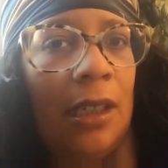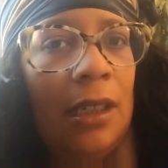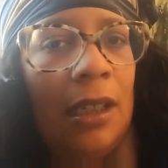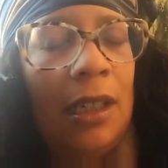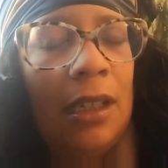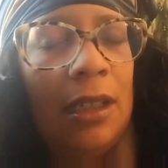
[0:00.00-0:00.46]

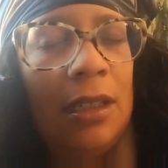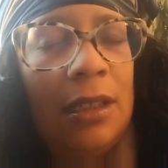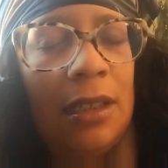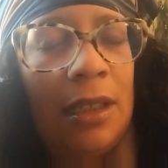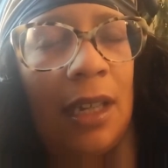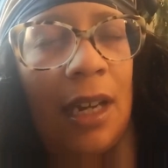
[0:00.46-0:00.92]
And
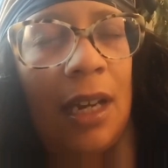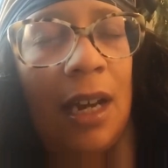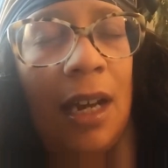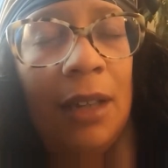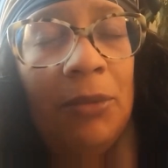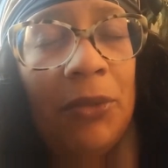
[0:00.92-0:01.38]
yeah,
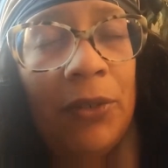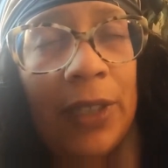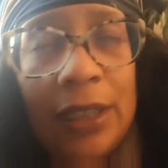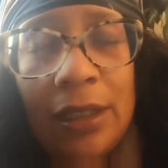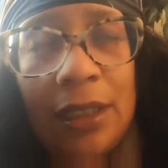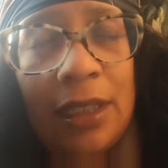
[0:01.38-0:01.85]
I'm
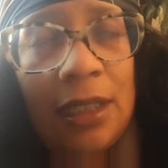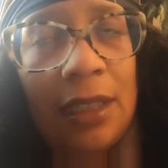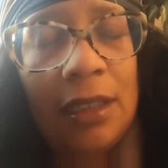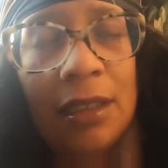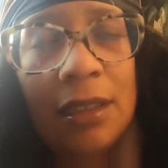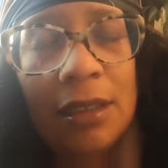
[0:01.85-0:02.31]

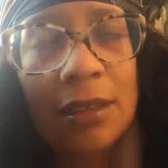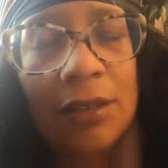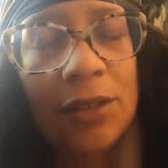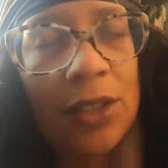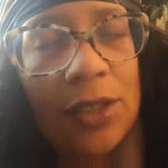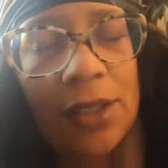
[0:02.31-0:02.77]
really
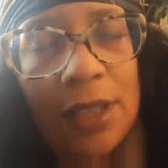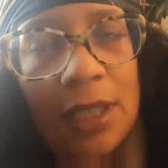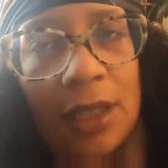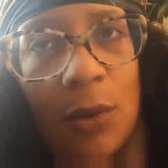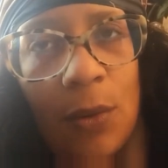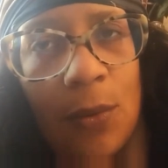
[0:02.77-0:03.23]
just
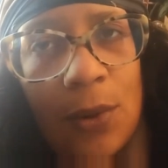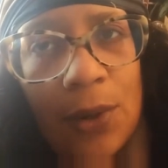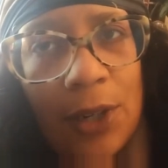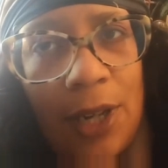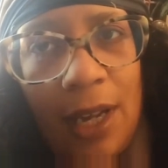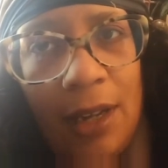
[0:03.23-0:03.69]
like
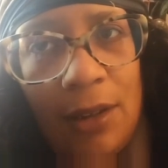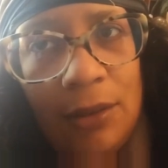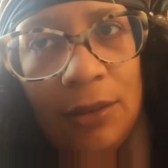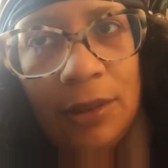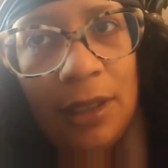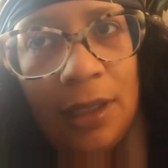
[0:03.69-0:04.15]
worn
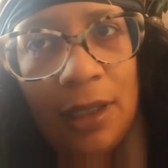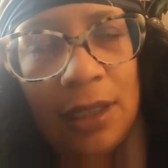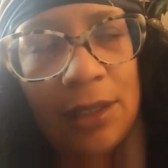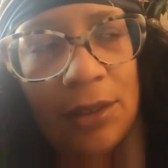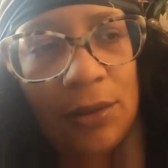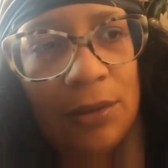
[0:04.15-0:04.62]
out, and I
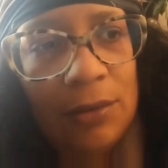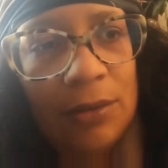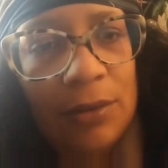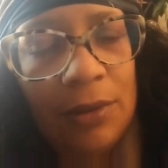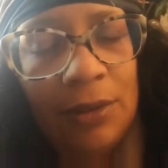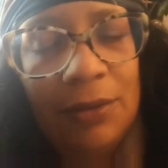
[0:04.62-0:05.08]
don't
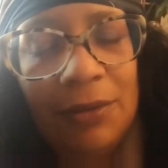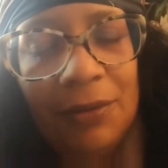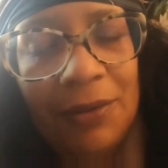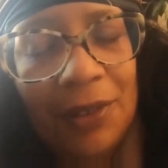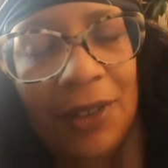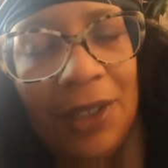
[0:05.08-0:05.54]

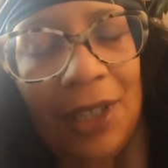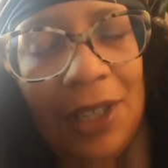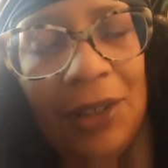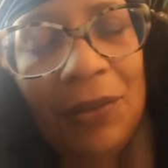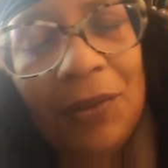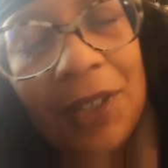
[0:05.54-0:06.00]

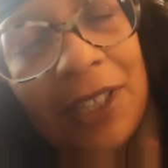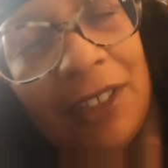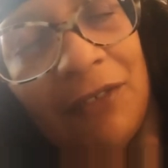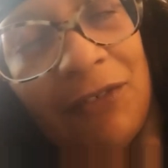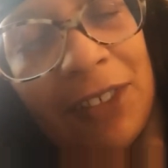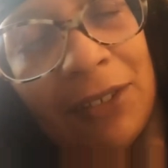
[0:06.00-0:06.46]

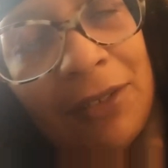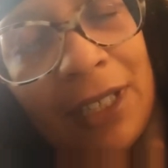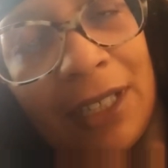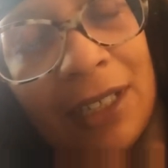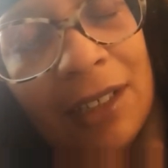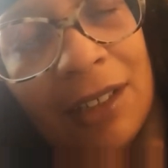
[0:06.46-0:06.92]
really feel
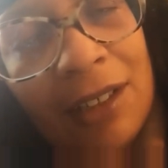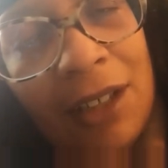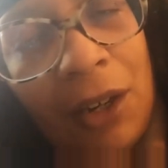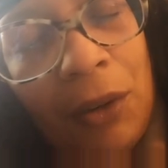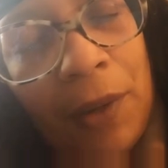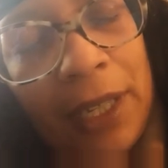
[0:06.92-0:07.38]
like
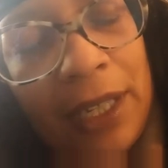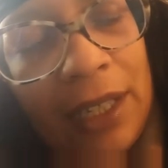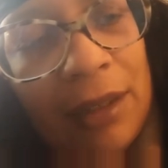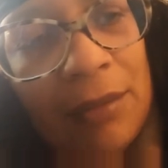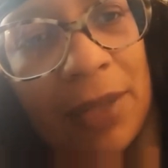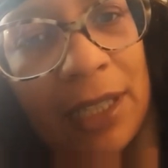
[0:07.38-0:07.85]

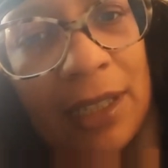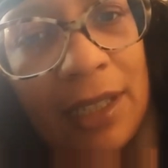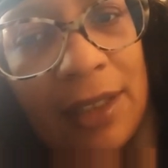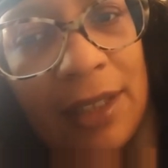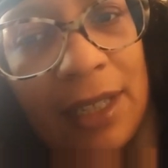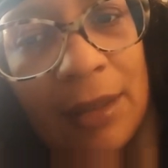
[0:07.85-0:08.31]
going, but I
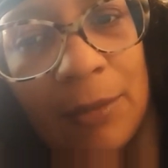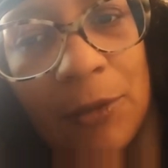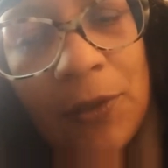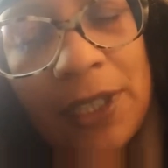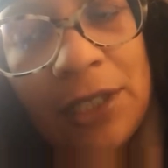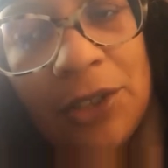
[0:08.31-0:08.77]
think I'm
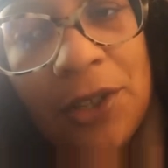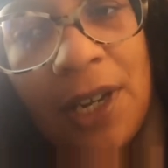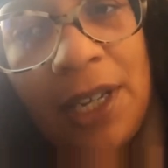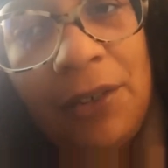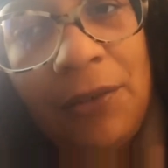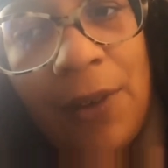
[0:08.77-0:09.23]
going to
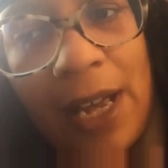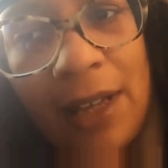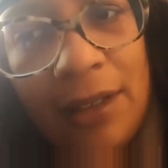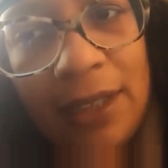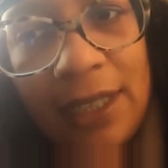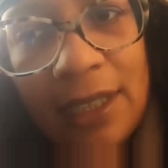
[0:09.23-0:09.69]
try to
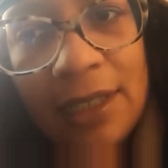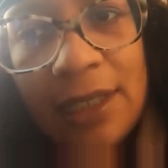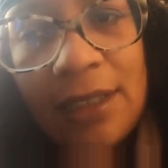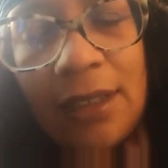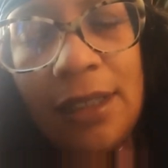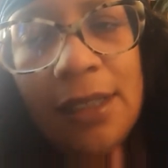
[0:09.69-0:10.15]
rally and
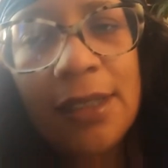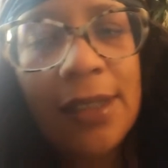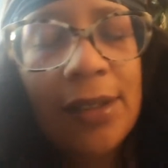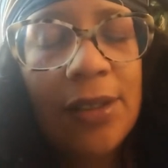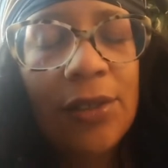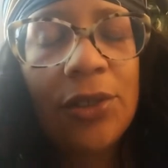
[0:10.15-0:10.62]
at
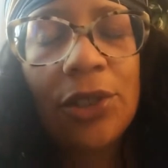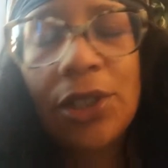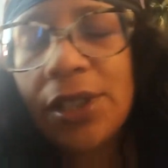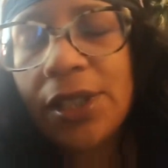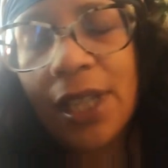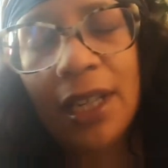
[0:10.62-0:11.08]
least
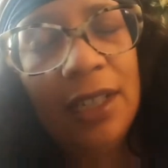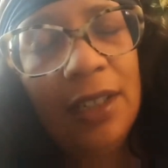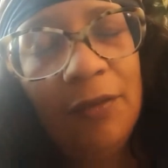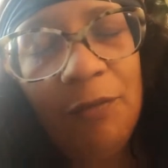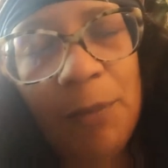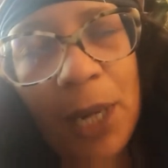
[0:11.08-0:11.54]
just kind
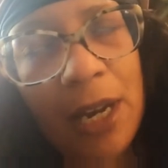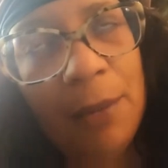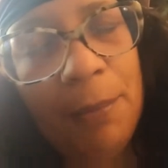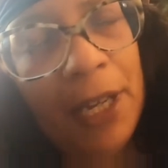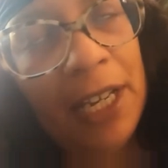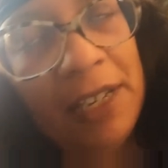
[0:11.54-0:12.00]
of
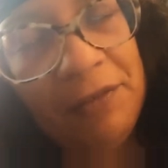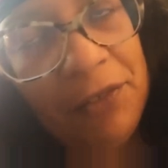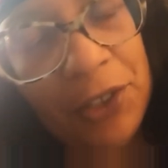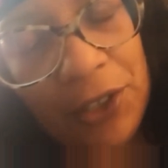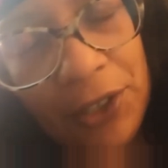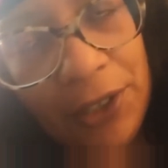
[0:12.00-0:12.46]
pop by
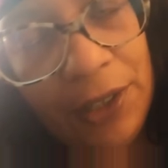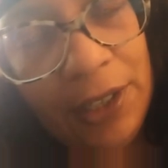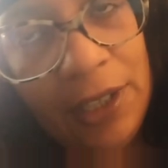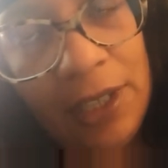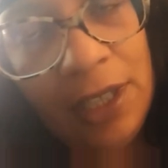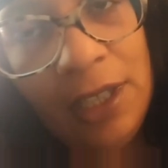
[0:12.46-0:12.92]
for
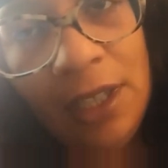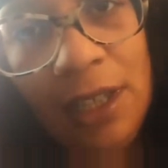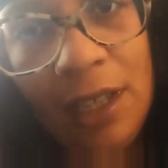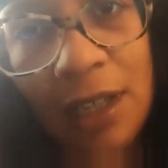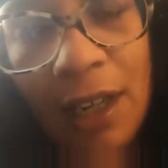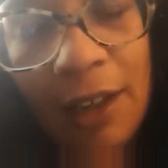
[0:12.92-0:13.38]

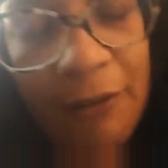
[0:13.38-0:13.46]
a